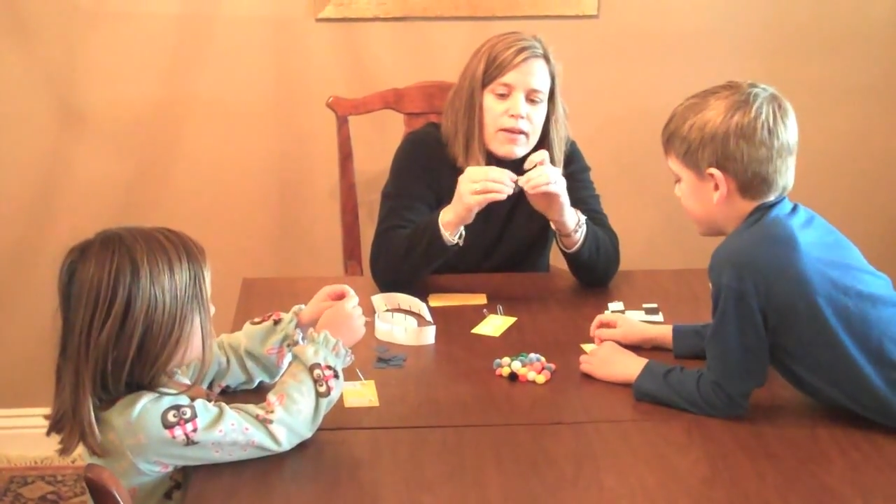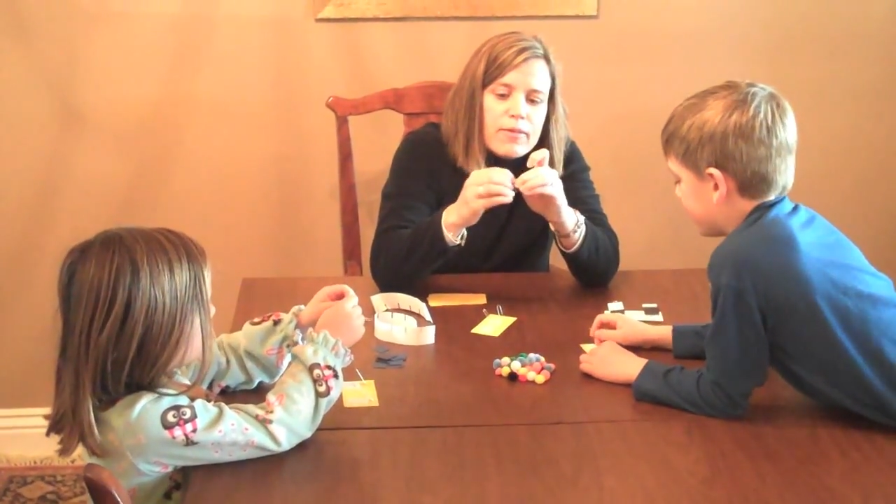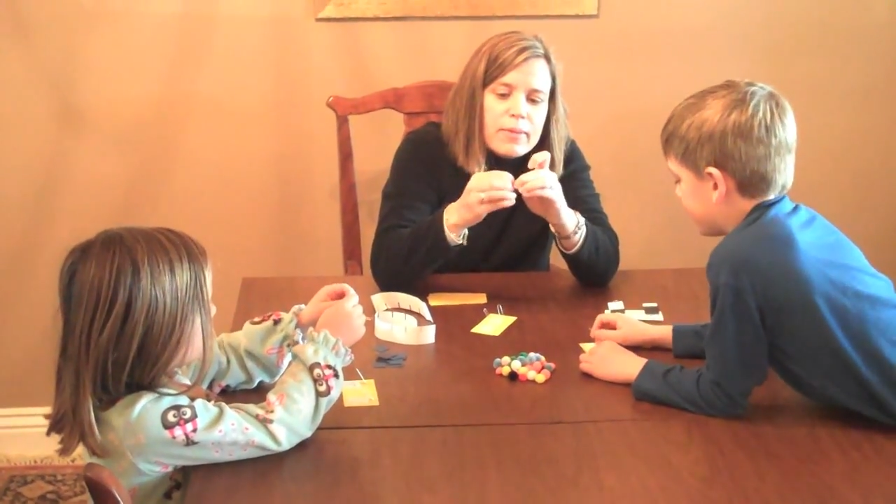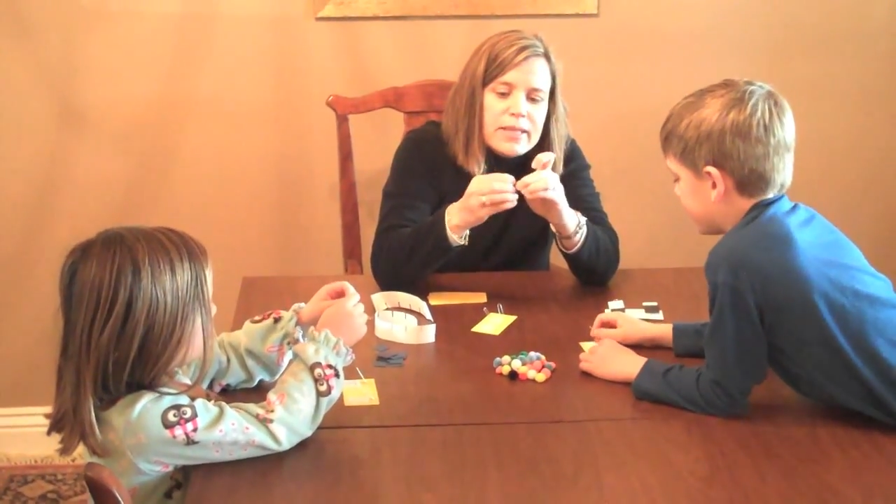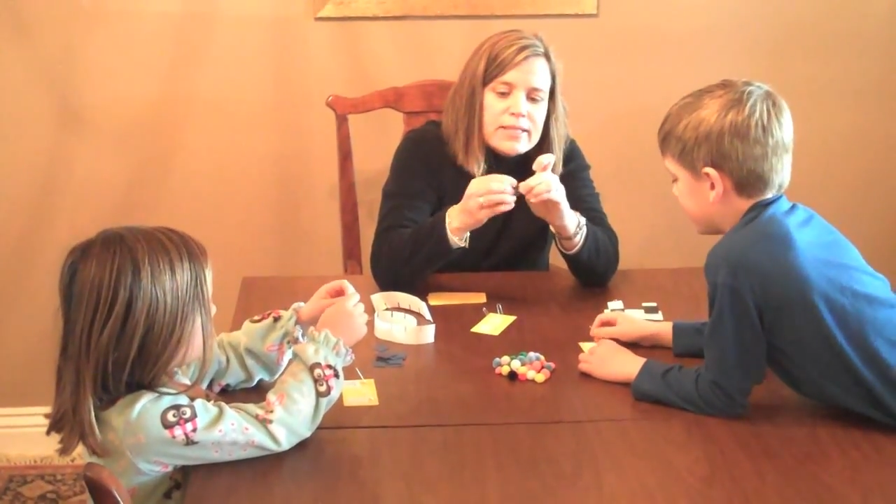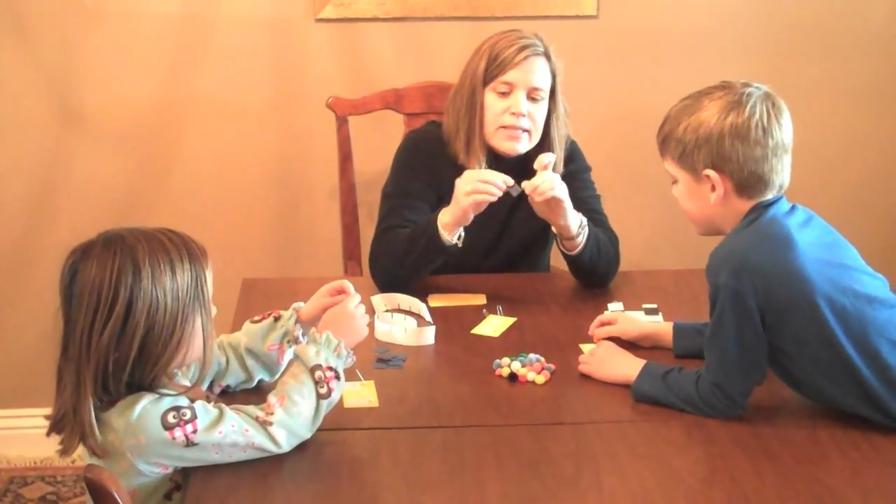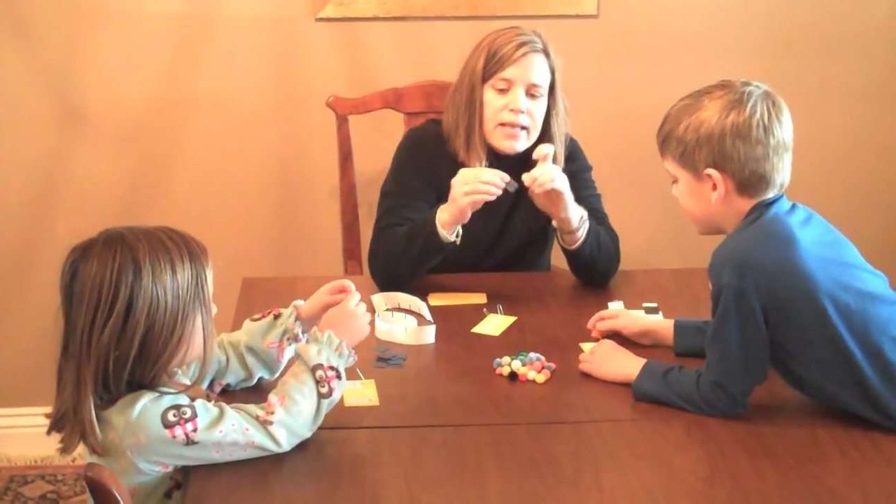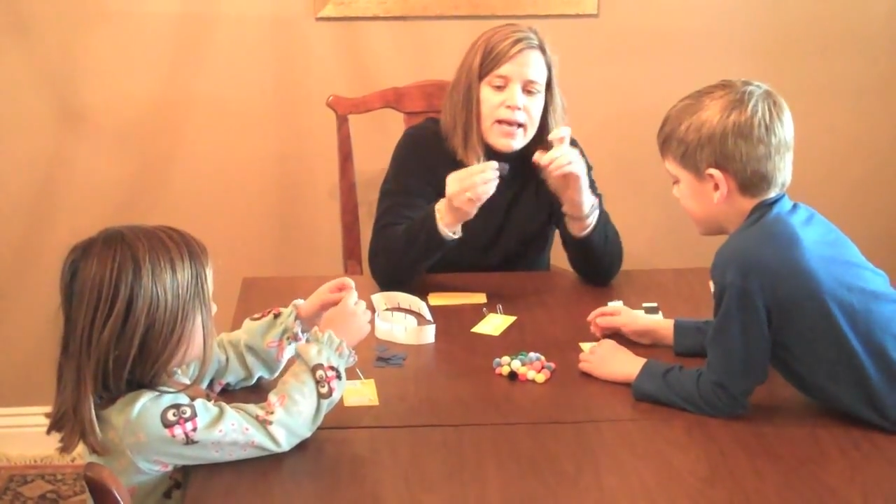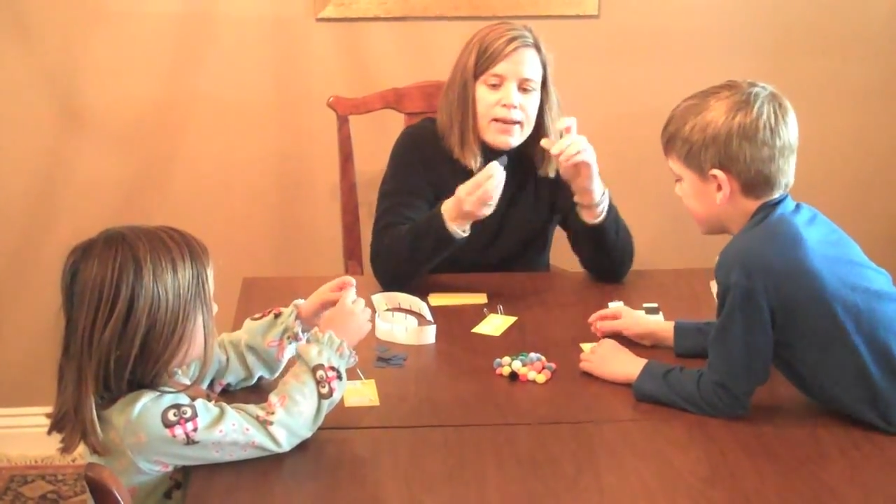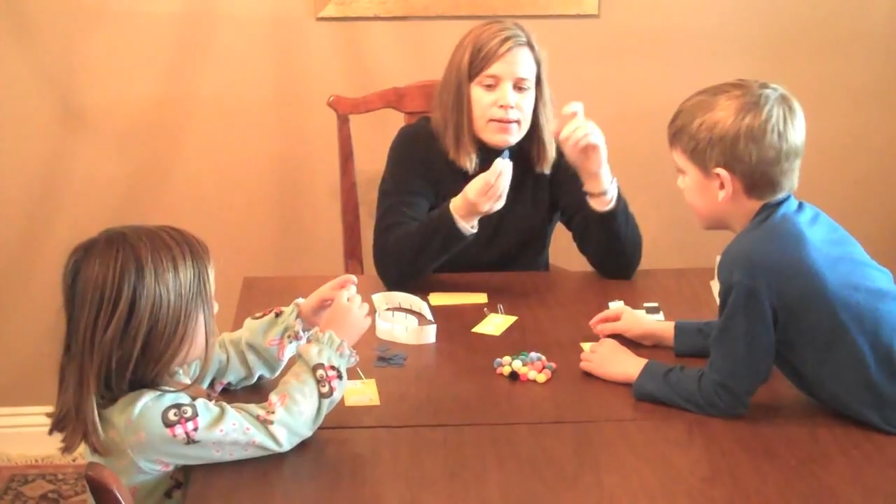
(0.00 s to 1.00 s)
Everybody see
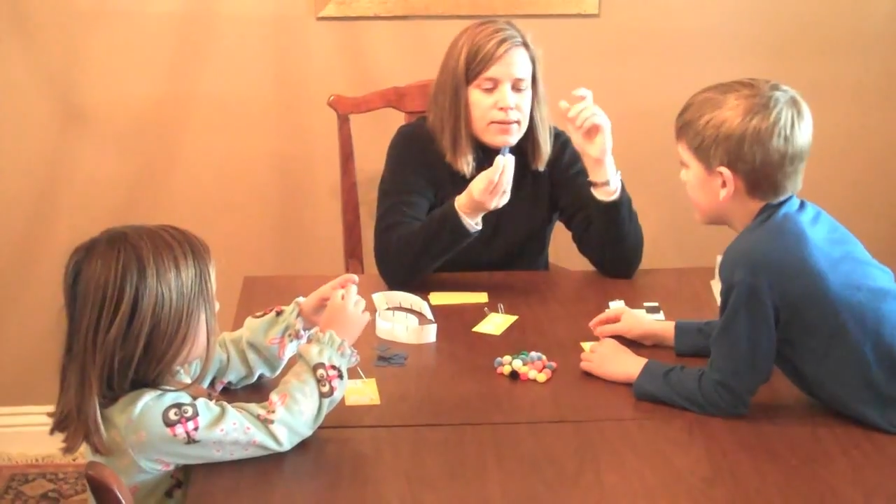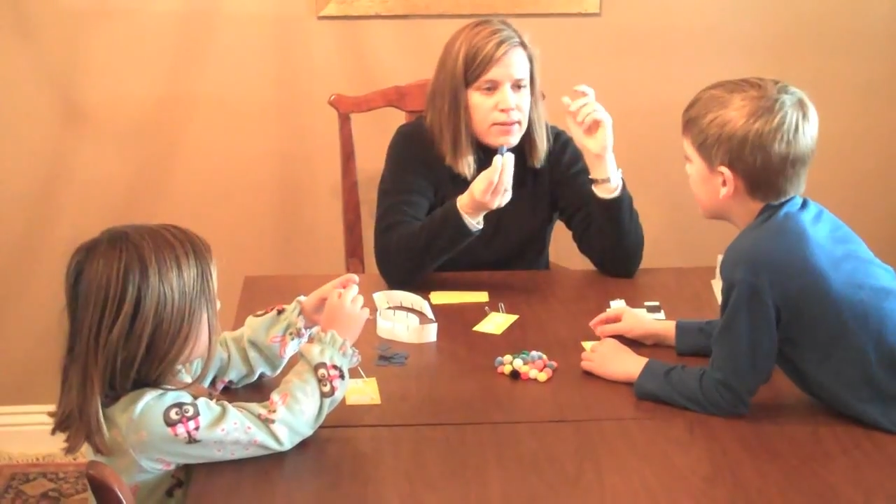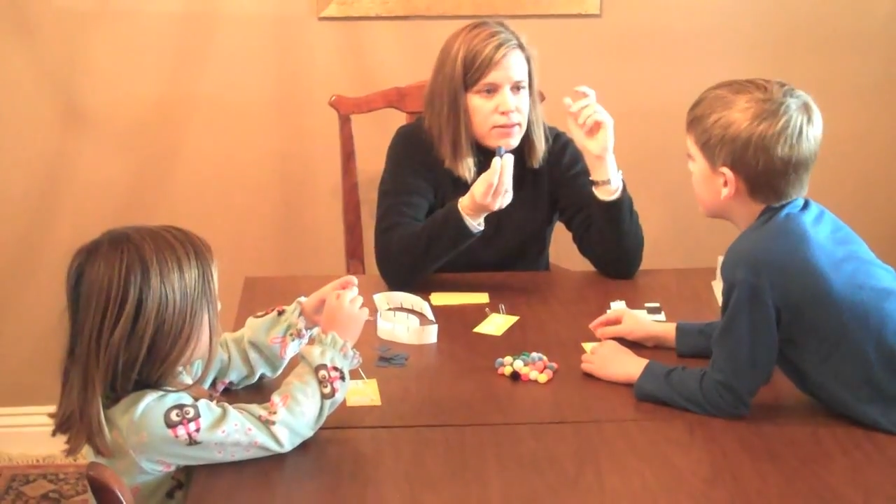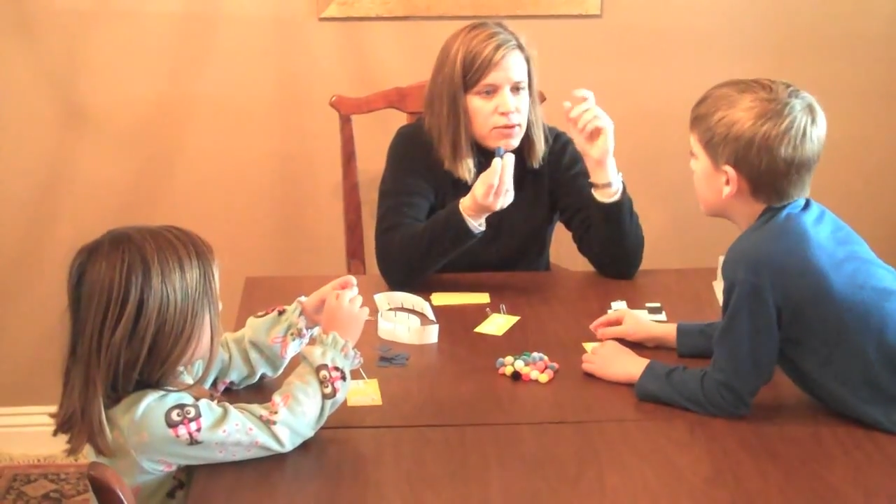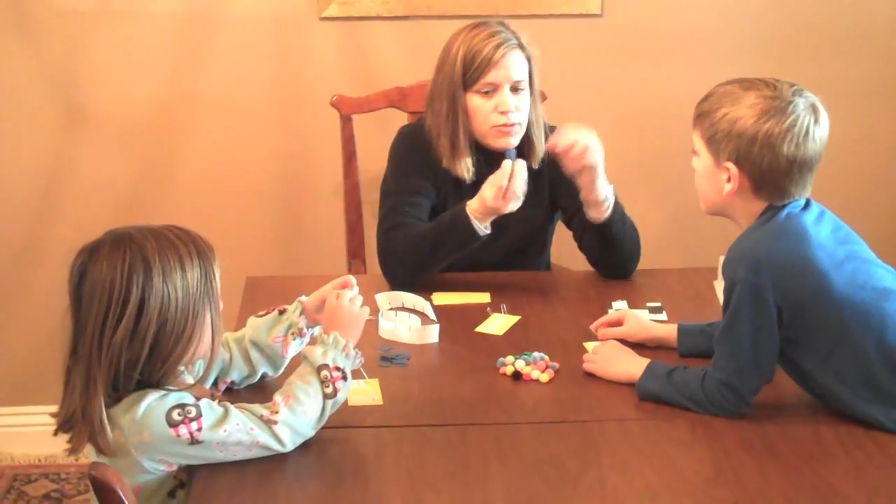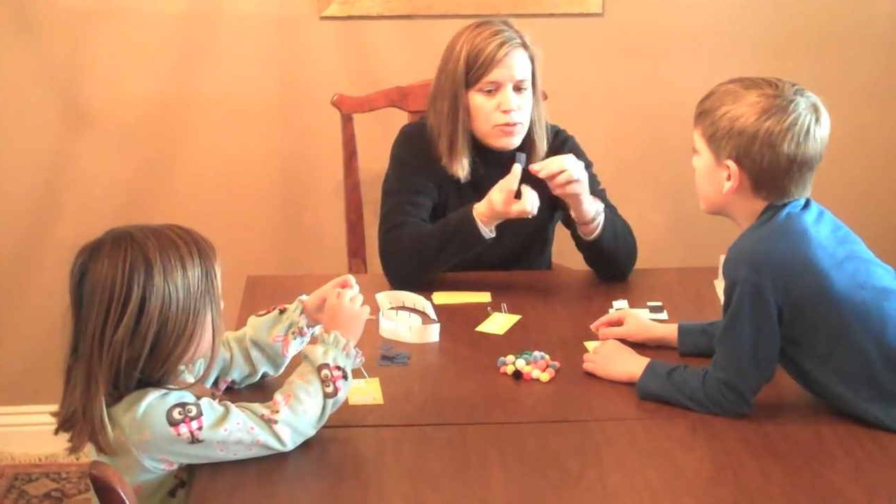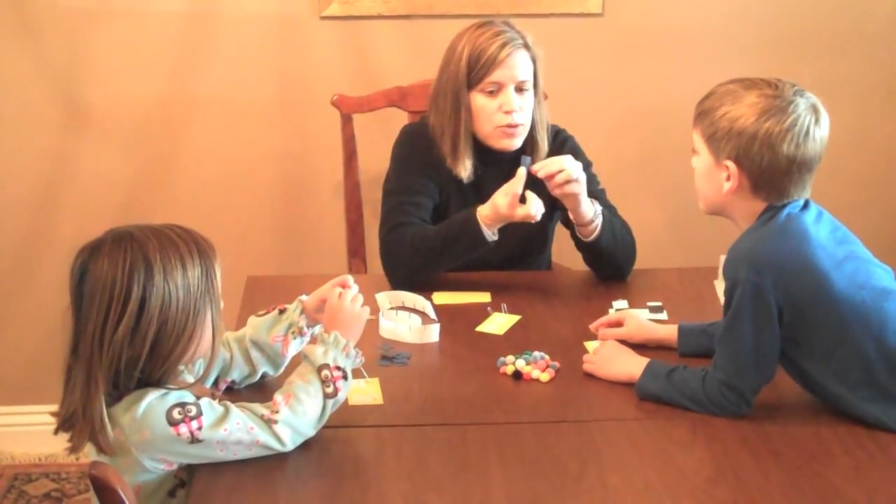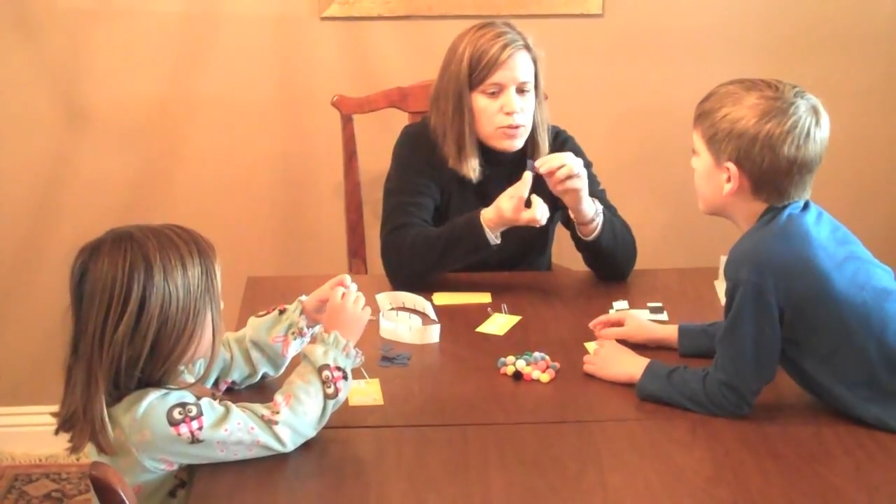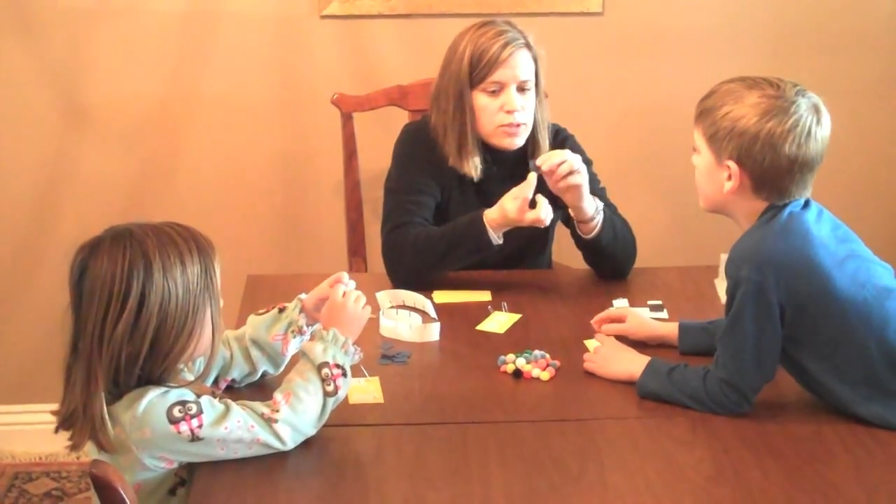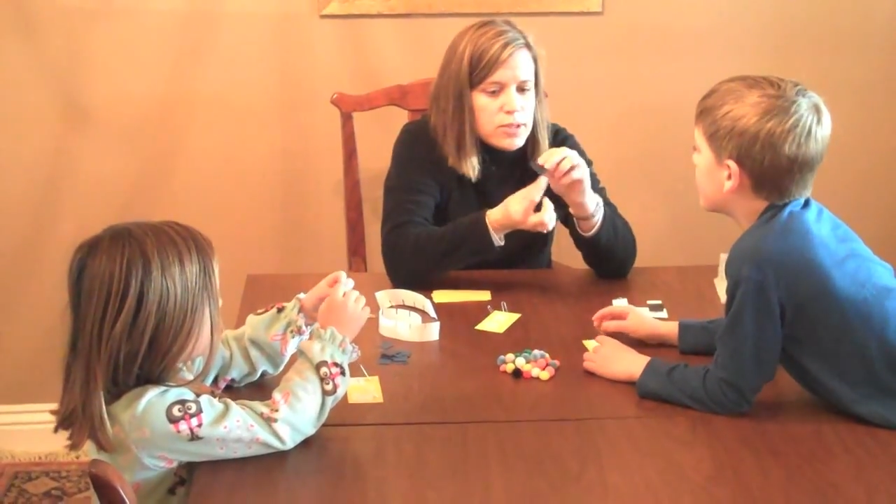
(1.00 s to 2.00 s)
that? A little
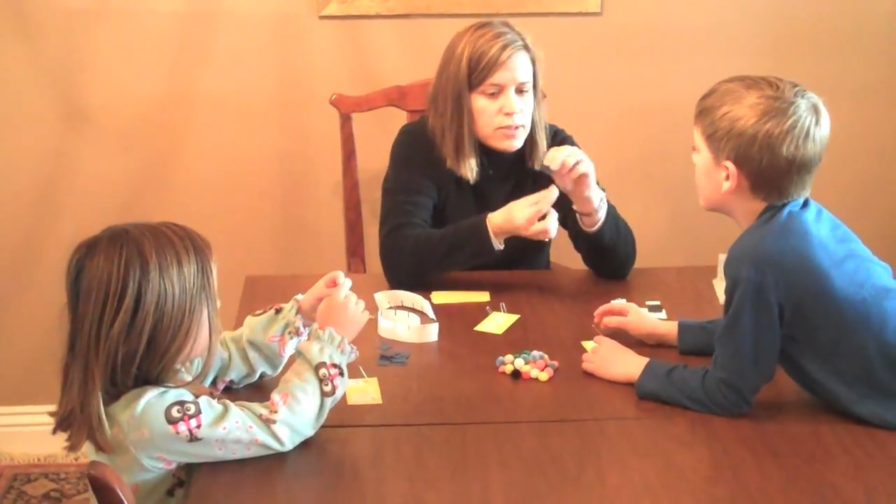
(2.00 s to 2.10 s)
fold?